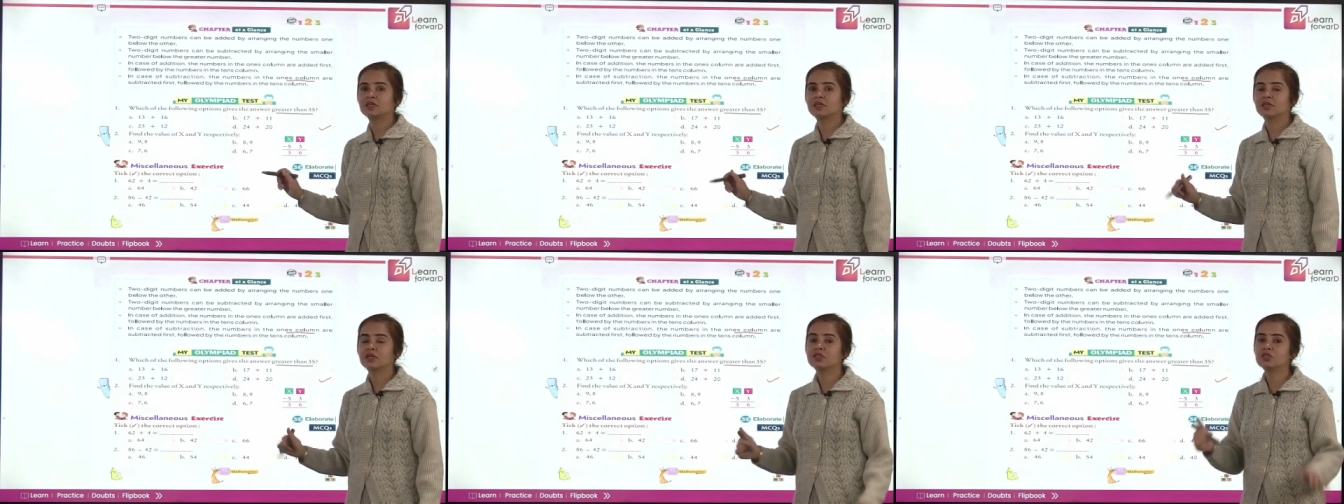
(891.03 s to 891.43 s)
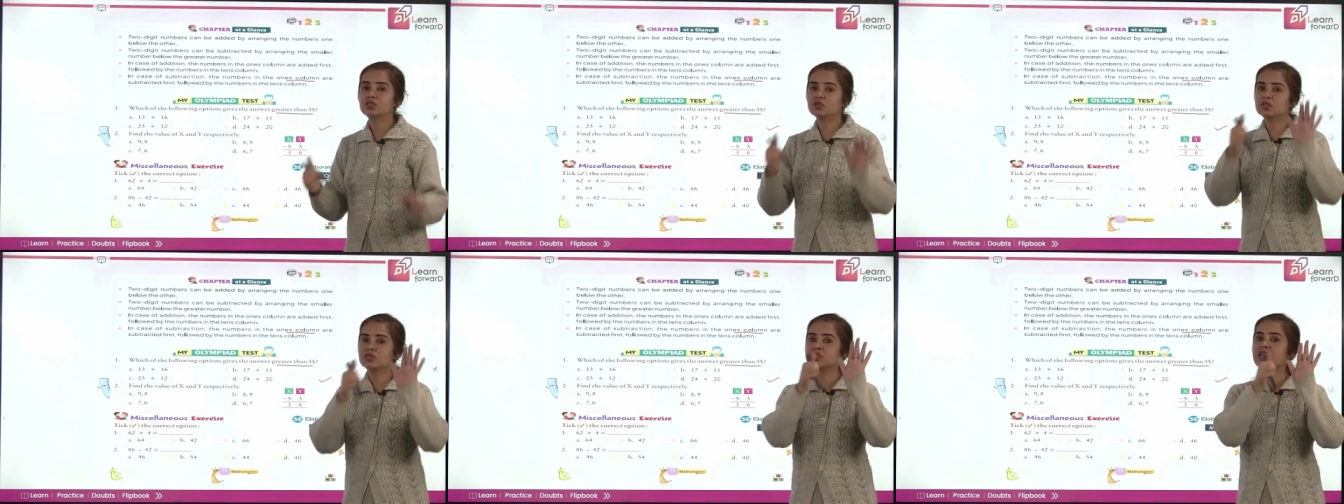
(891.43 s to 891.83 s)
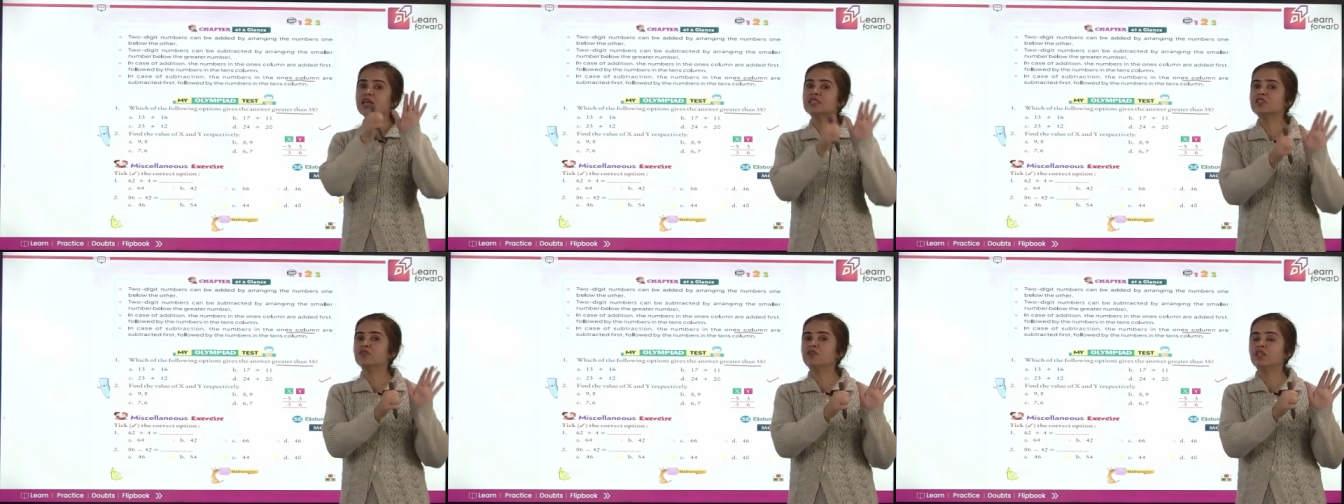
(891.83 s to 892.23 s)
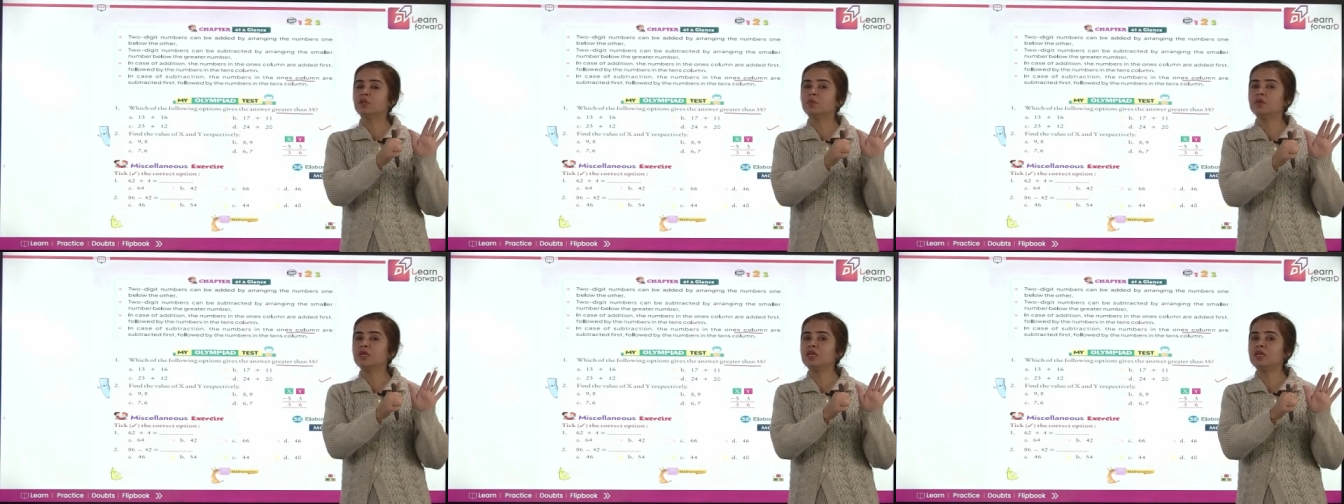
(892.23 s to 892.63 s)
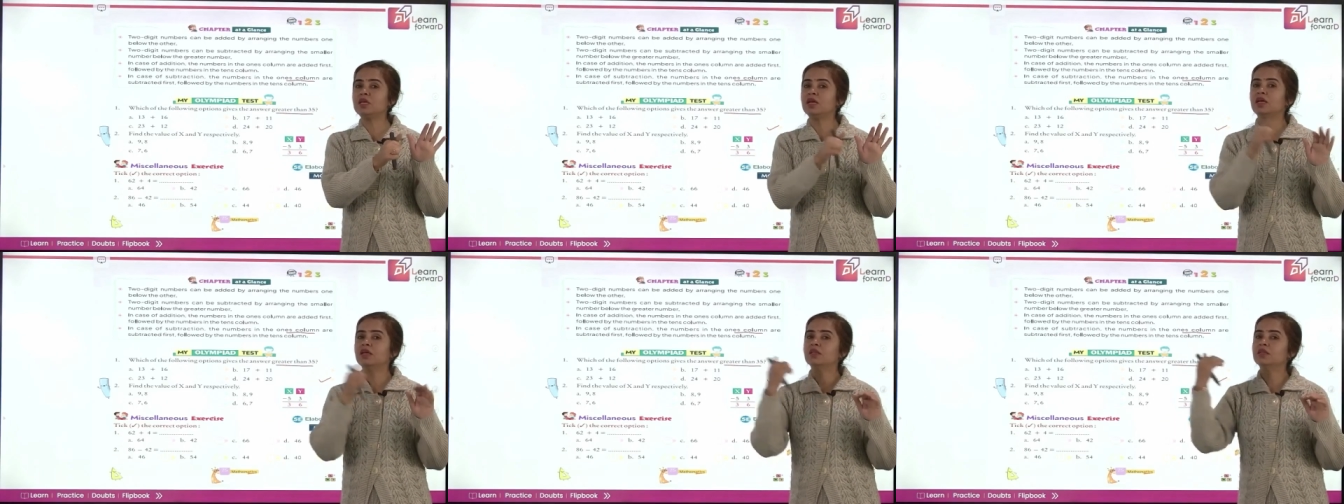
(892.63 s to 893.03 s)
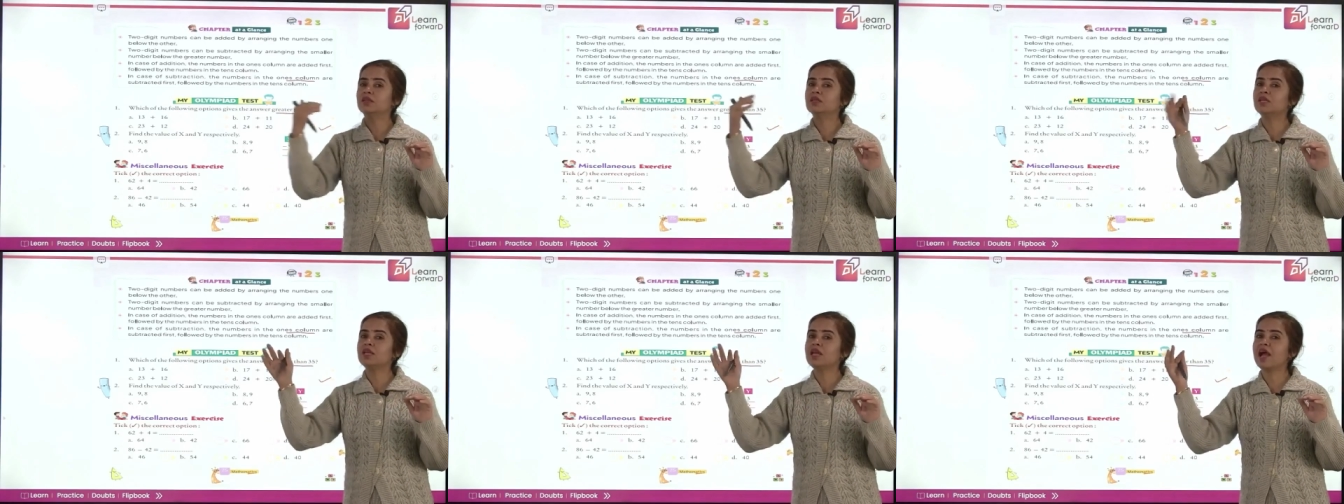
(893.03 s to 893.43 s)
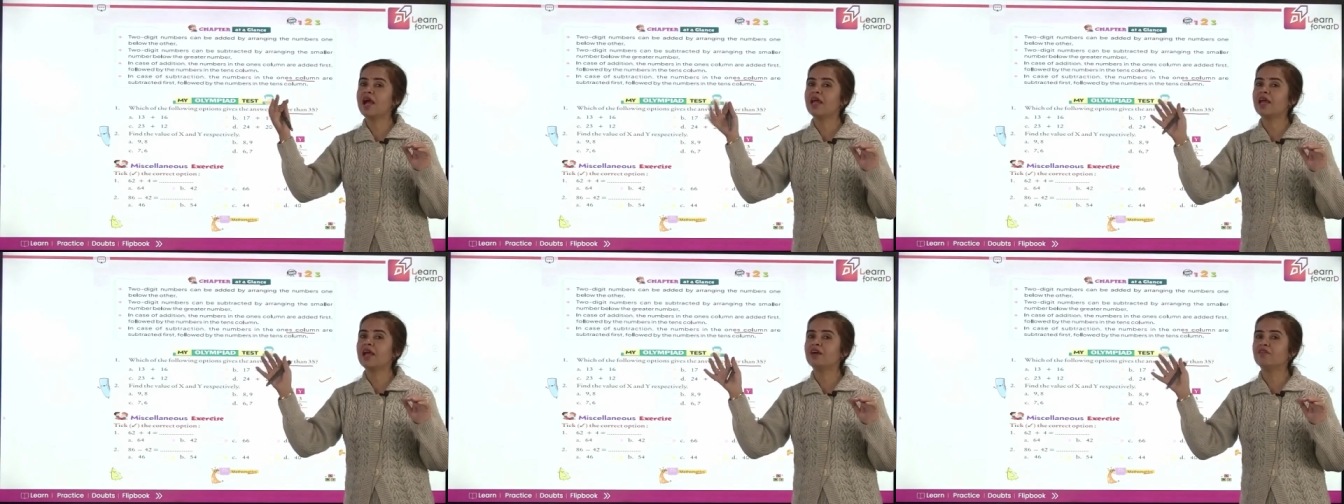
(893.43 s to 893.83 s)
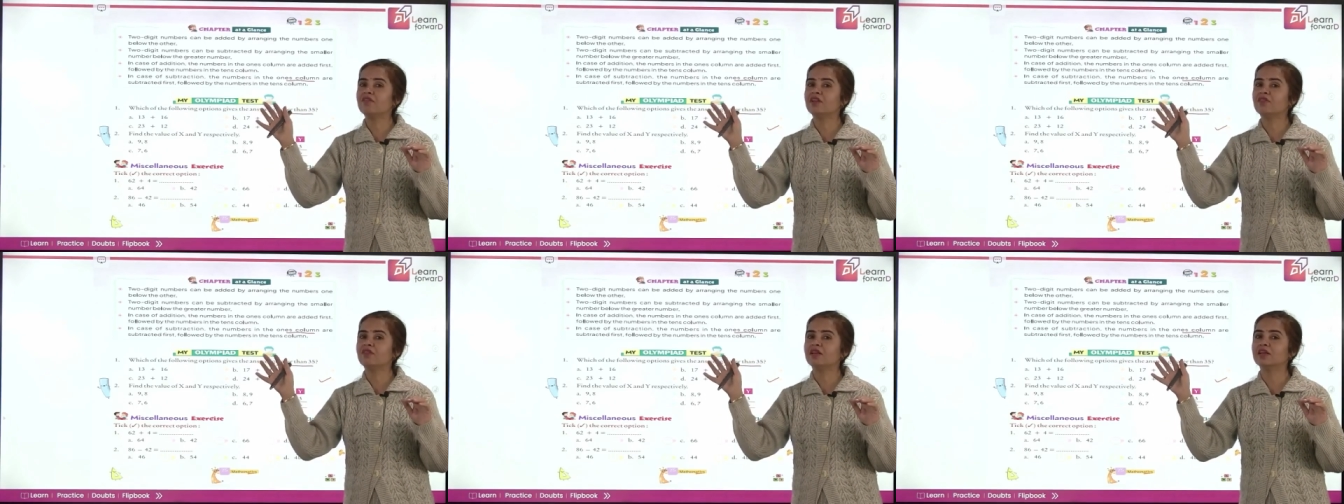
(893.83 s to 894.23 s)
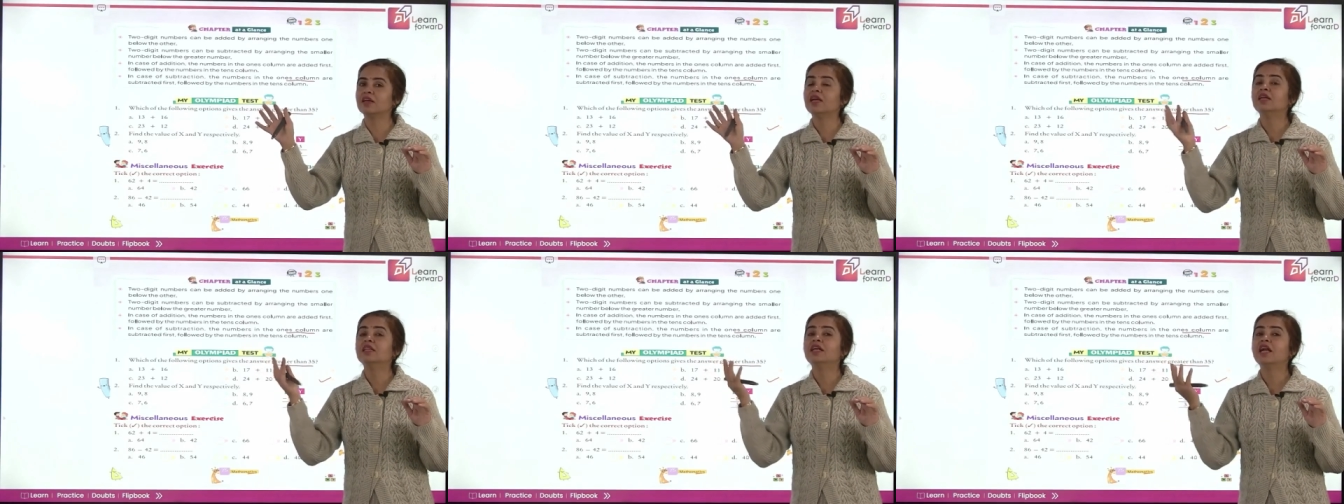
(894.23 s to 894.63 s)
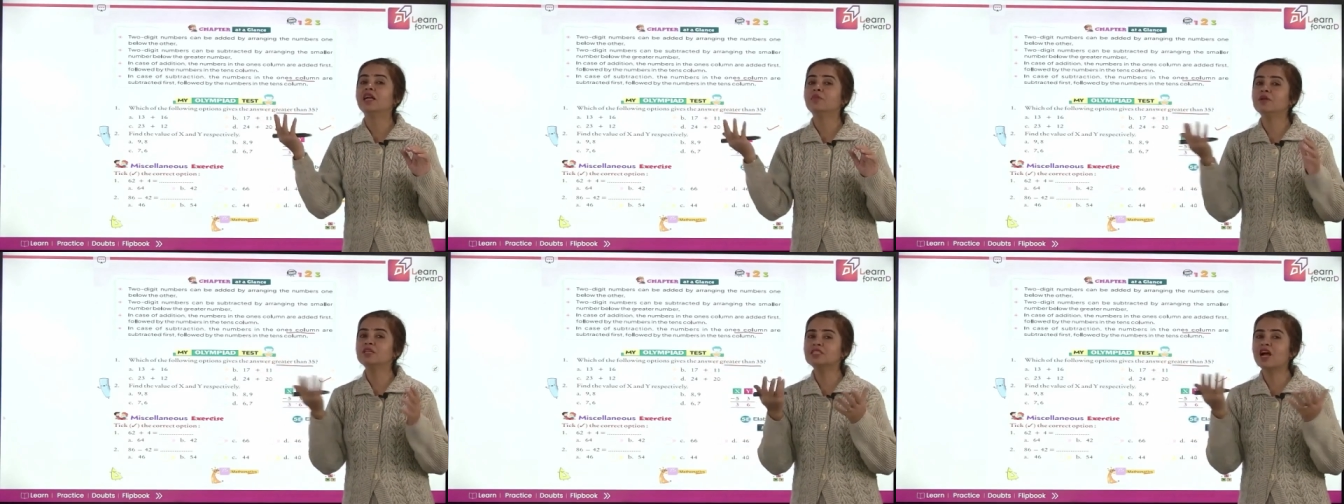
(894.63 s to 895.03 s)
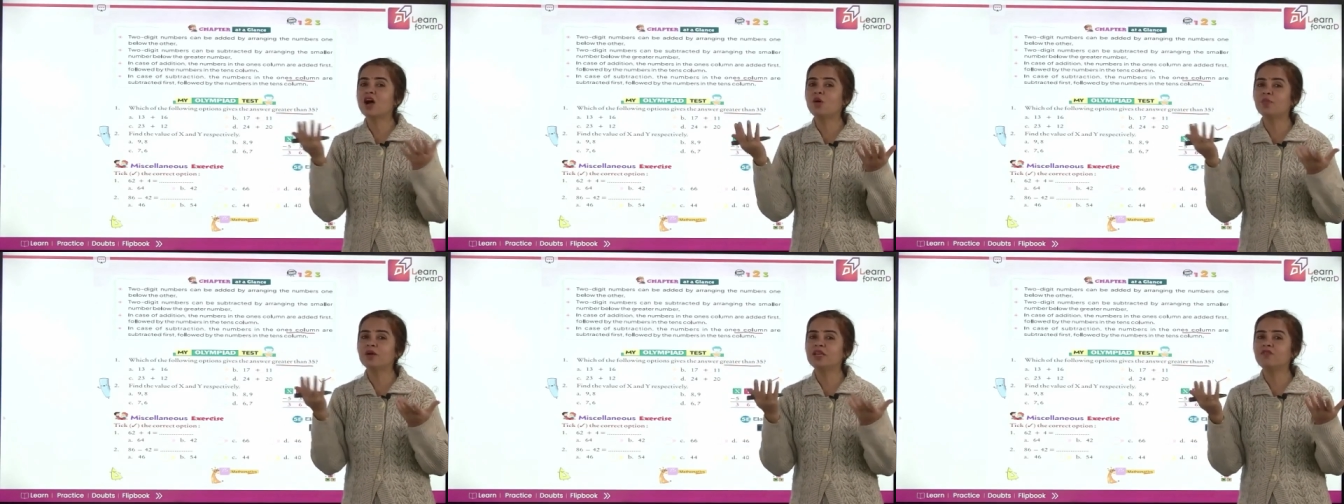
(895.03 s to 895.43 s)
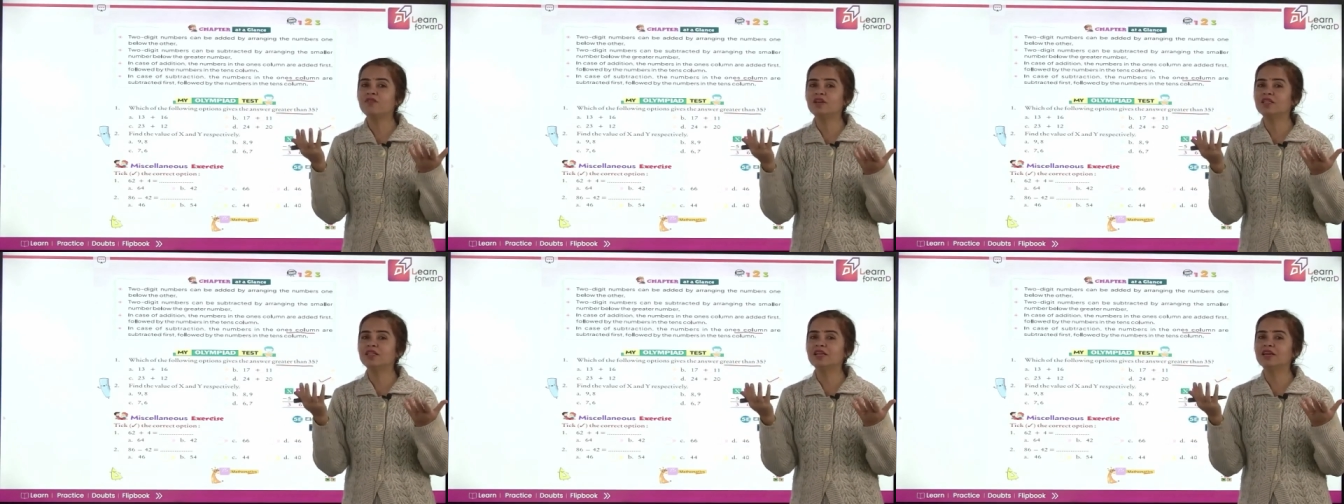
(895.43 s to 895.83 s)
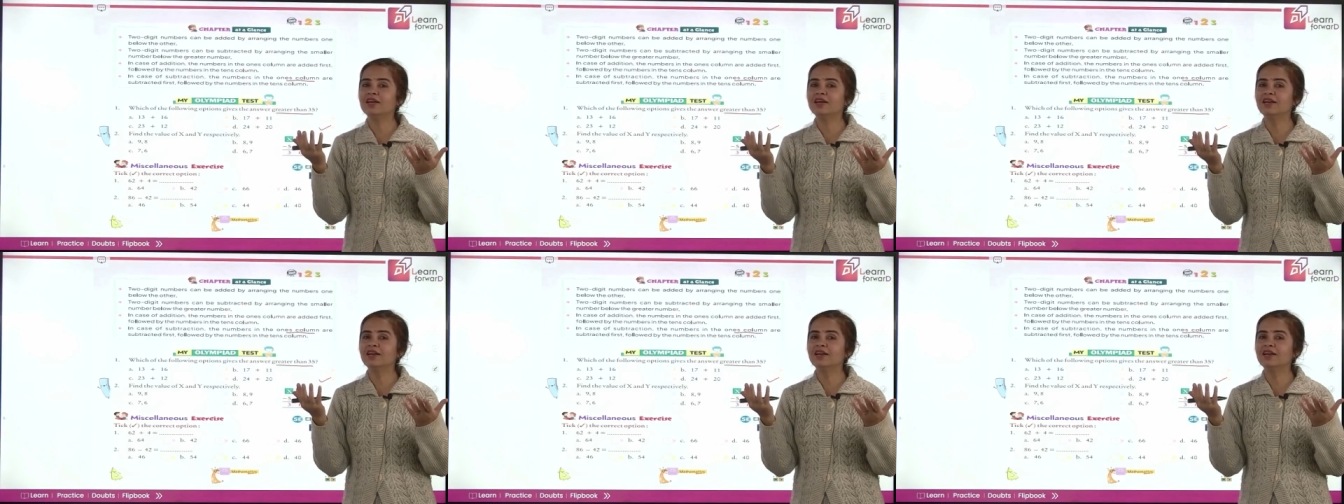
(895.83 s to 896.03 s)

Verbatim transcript: So 6 with me, 3 I have given. That means how many were there?